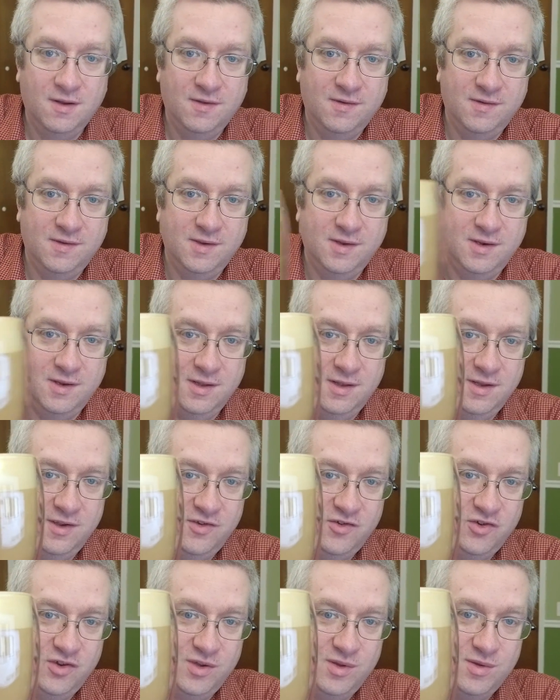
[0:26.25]
This is a
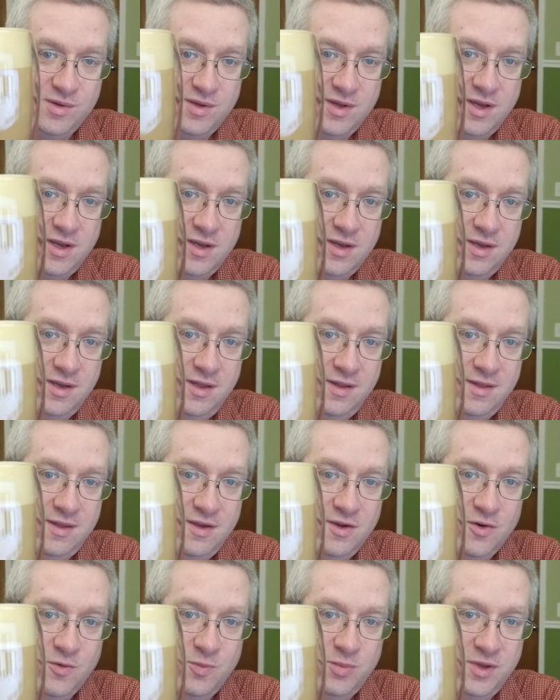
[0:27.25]
delicious
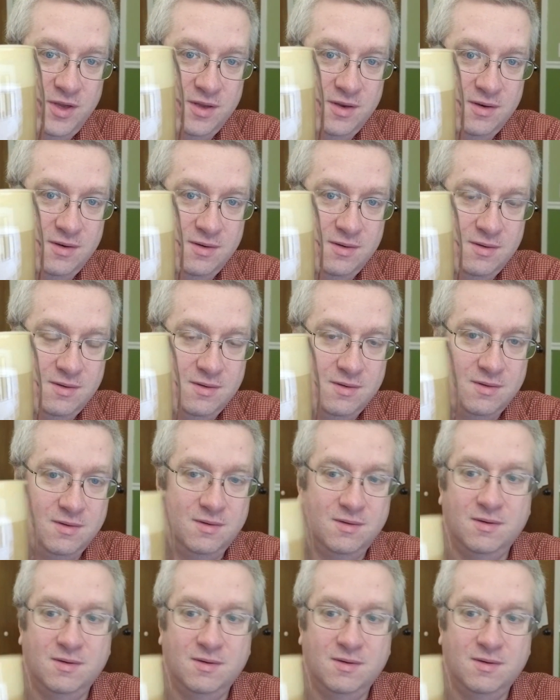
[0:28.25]
Ethiopian